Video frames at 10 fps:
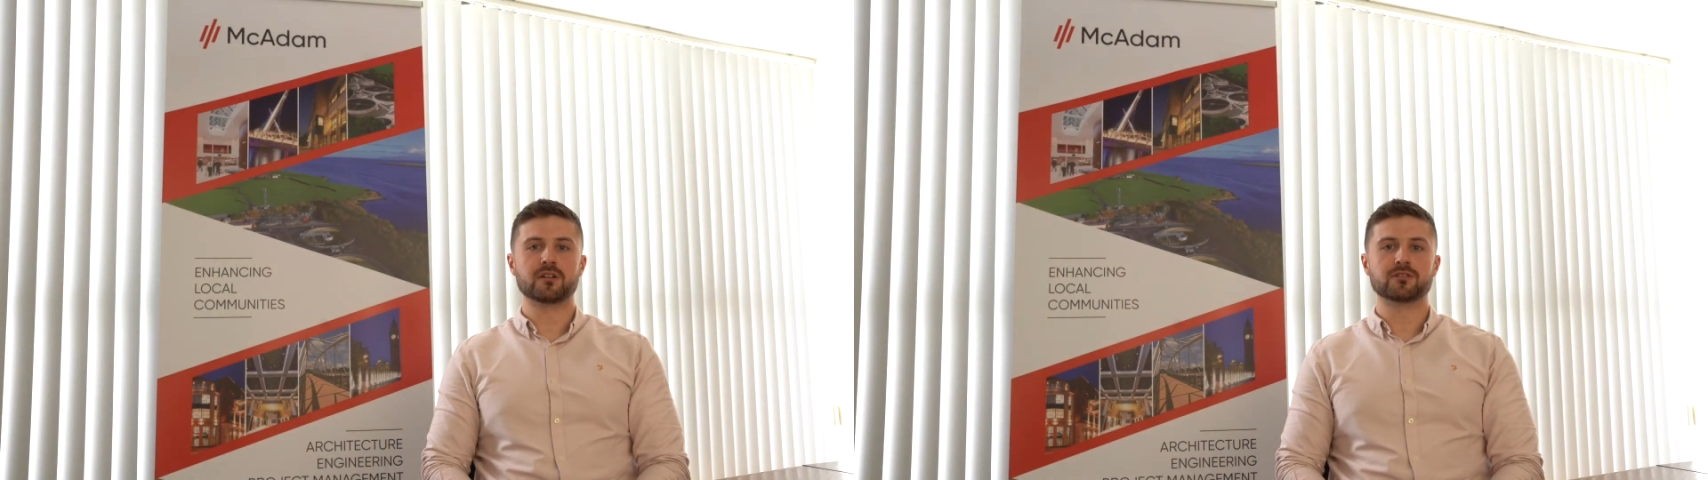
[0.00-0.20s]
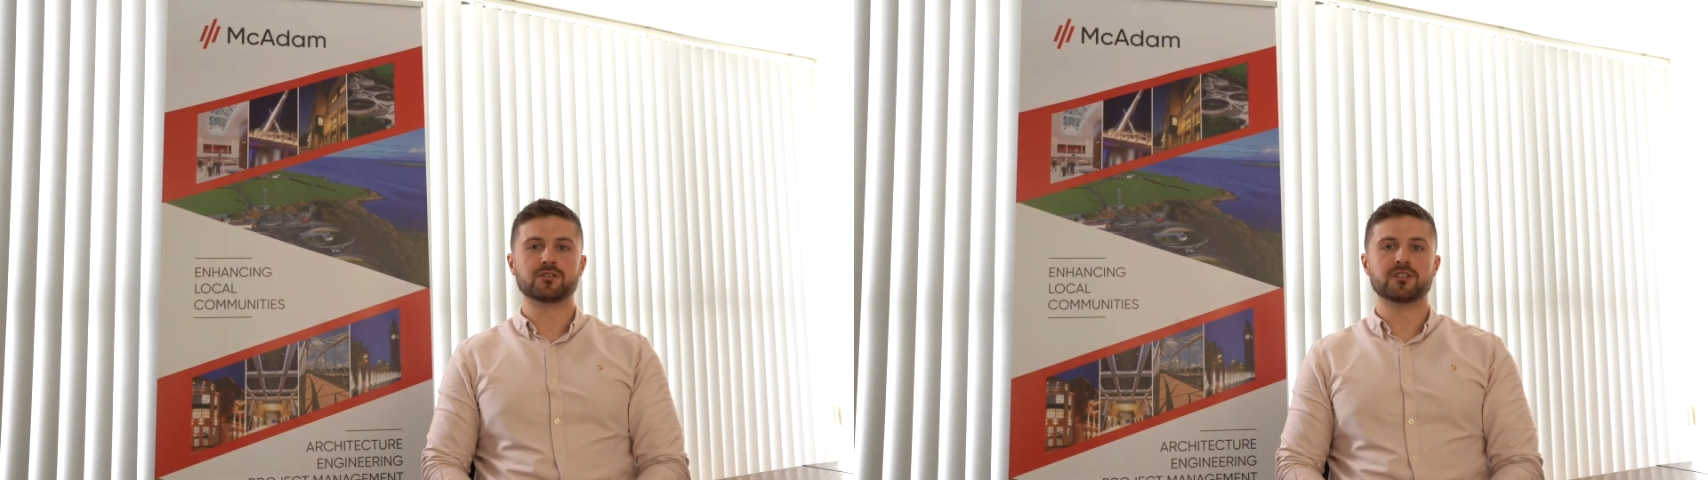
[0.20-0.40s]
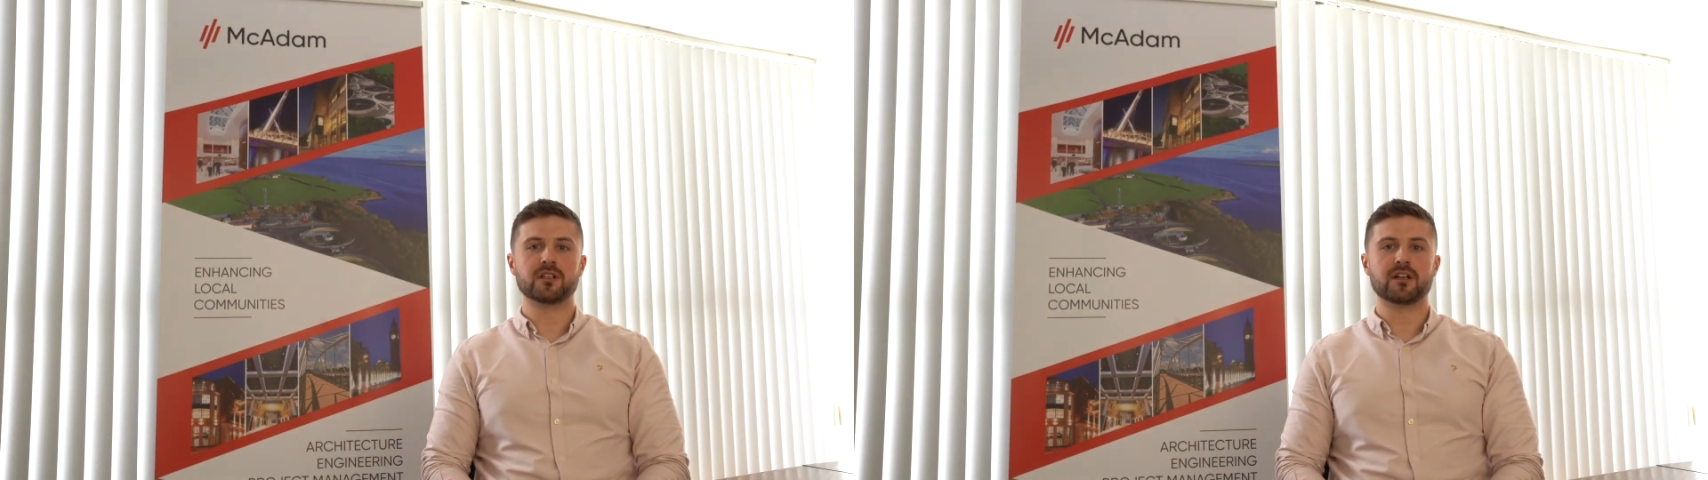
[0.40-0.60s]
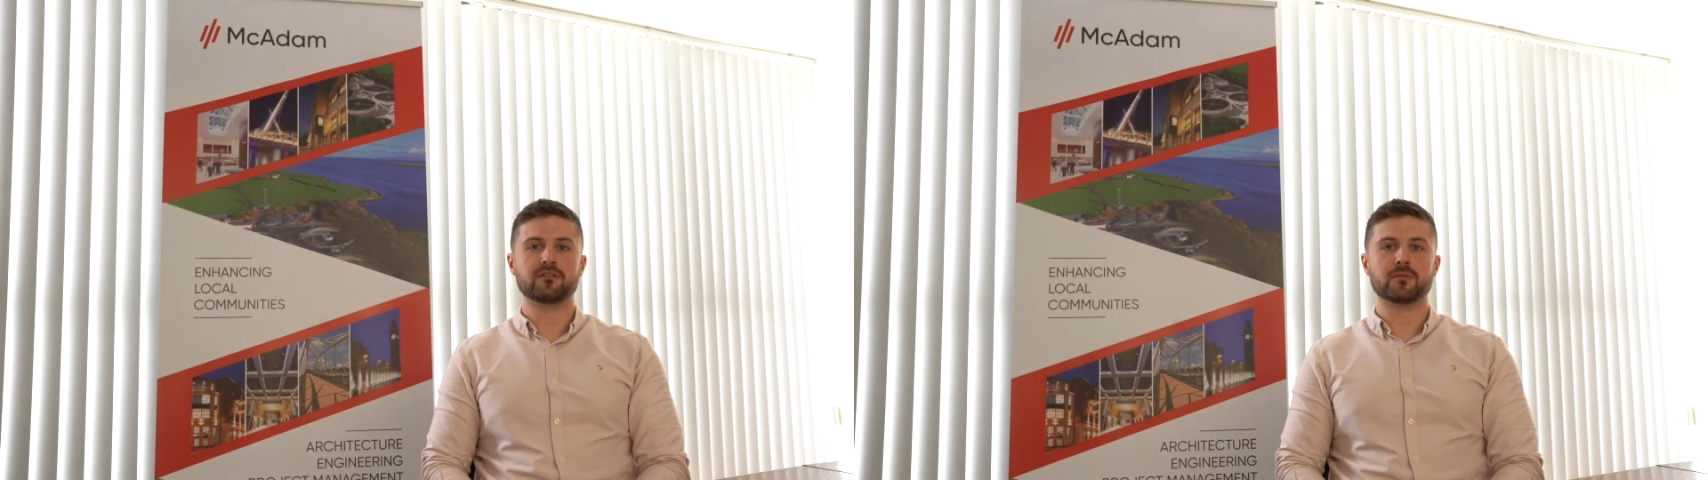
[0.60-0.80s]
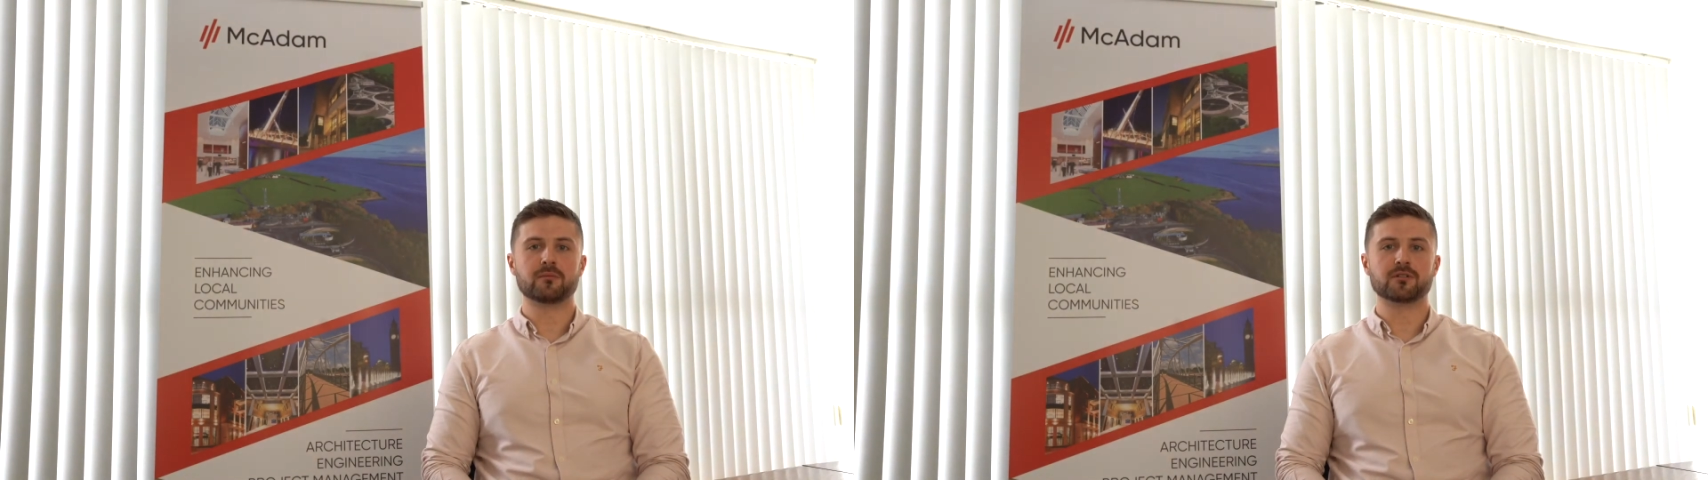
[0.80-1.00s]
associate
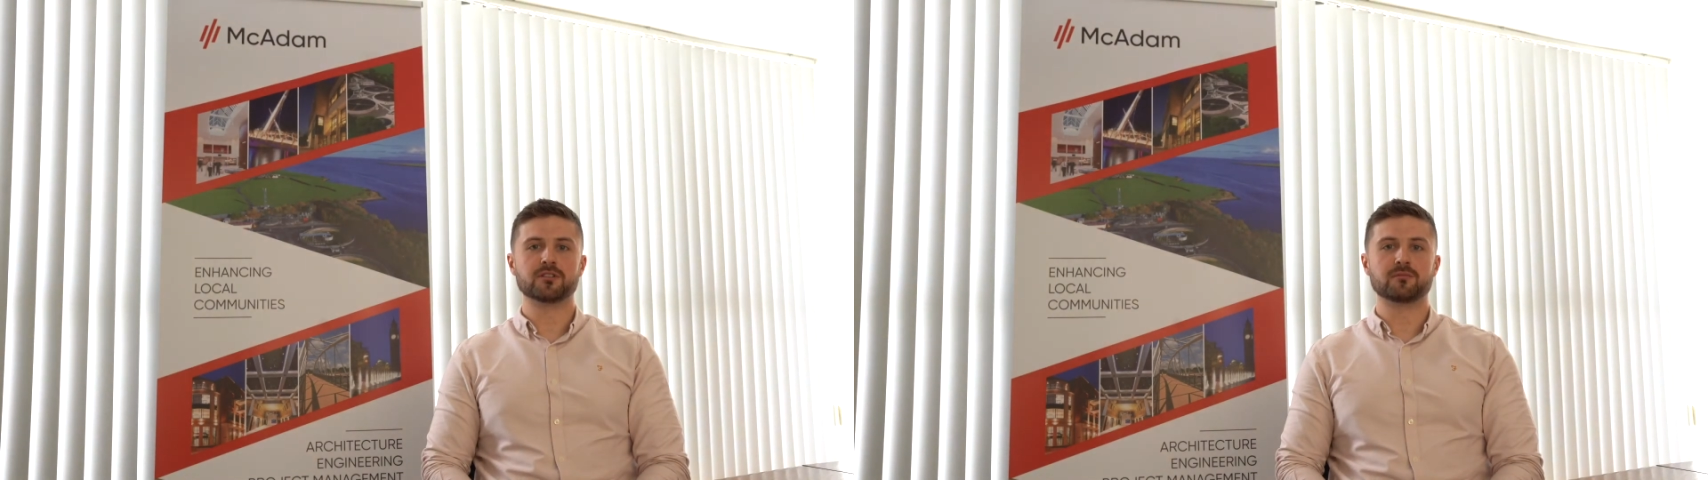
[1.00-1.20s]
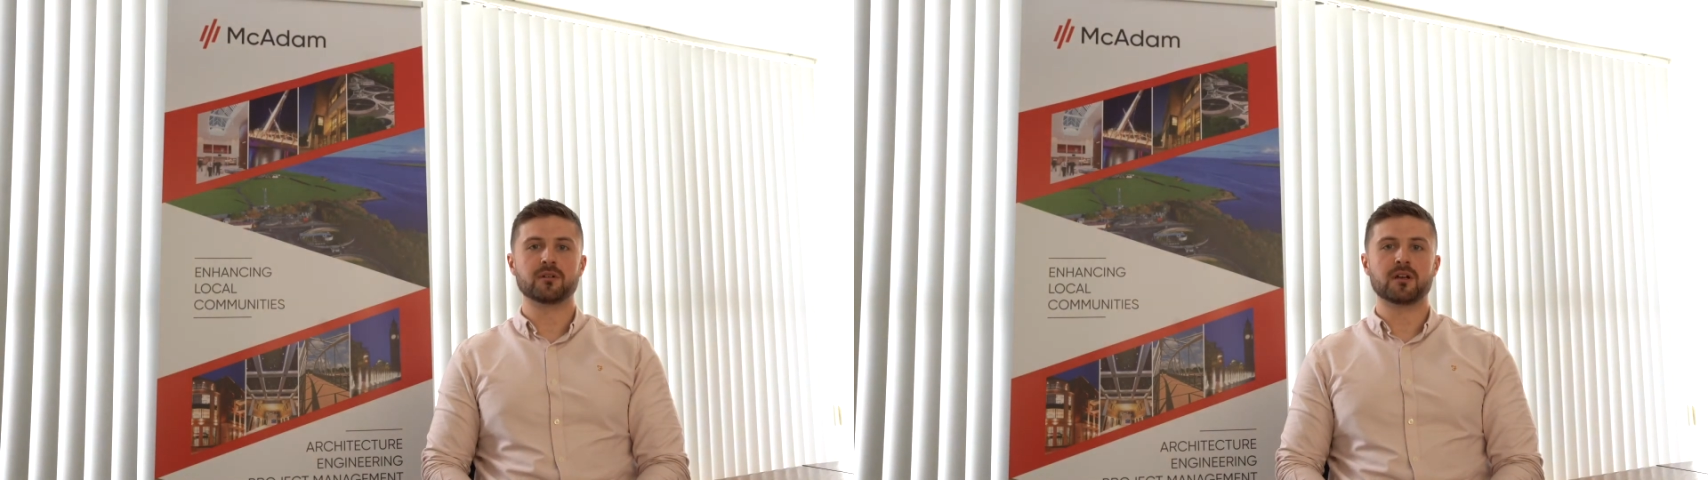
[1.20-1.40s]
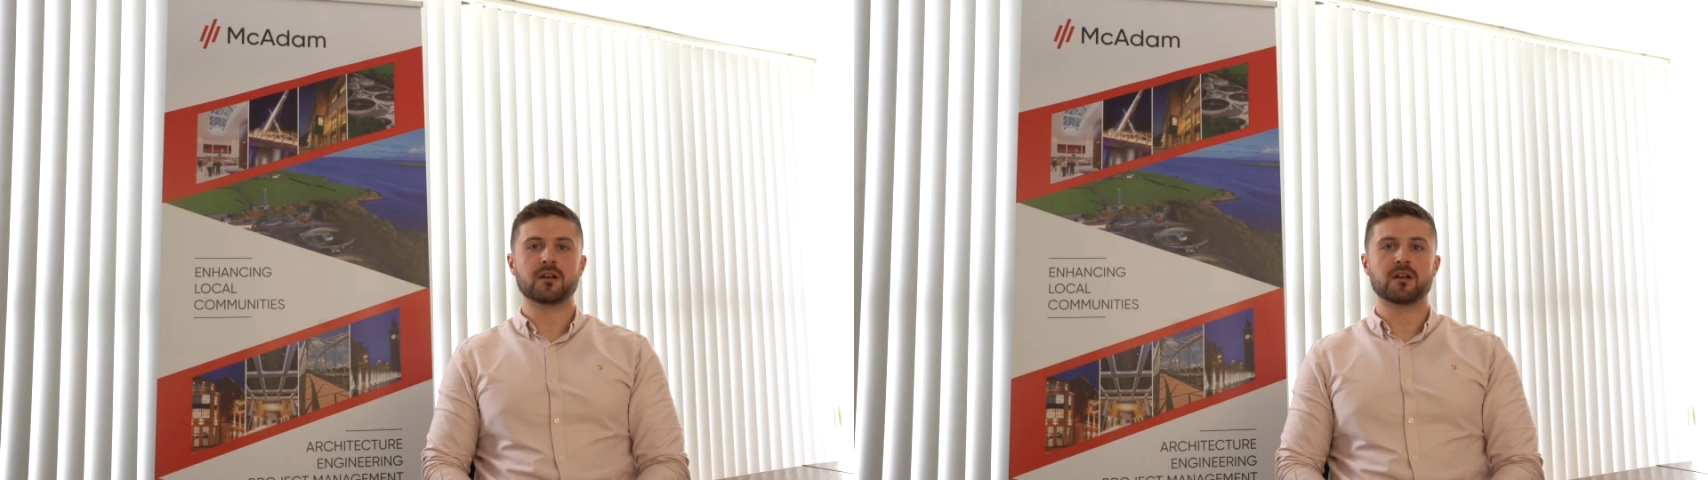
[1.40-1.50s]
level membership.